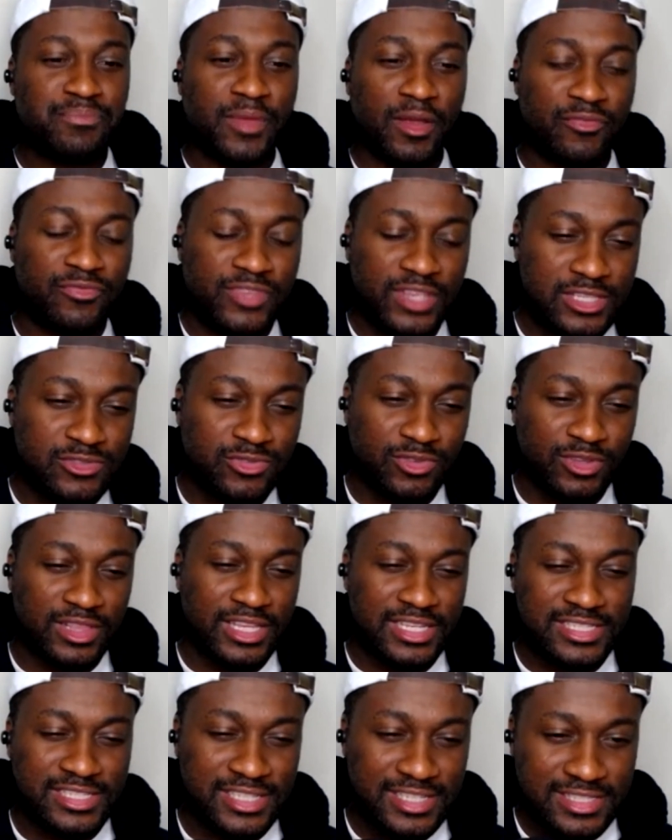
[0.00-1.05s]
of these
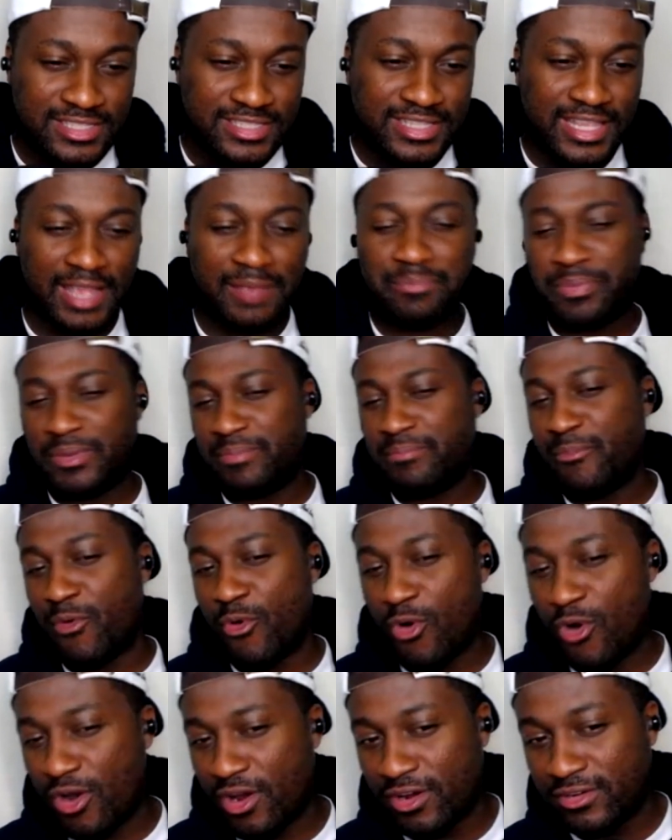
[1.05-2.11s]
religions, they'd be
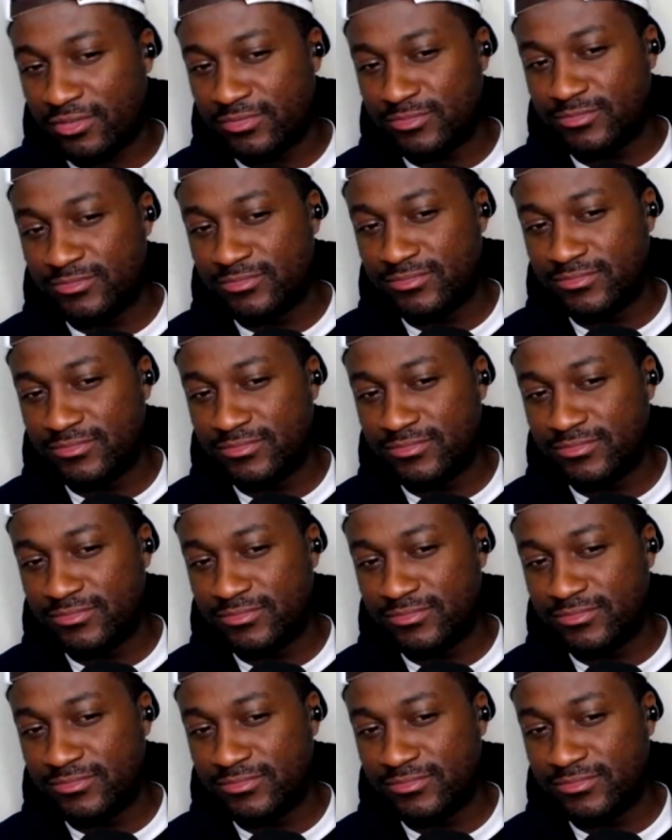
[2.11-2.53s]
more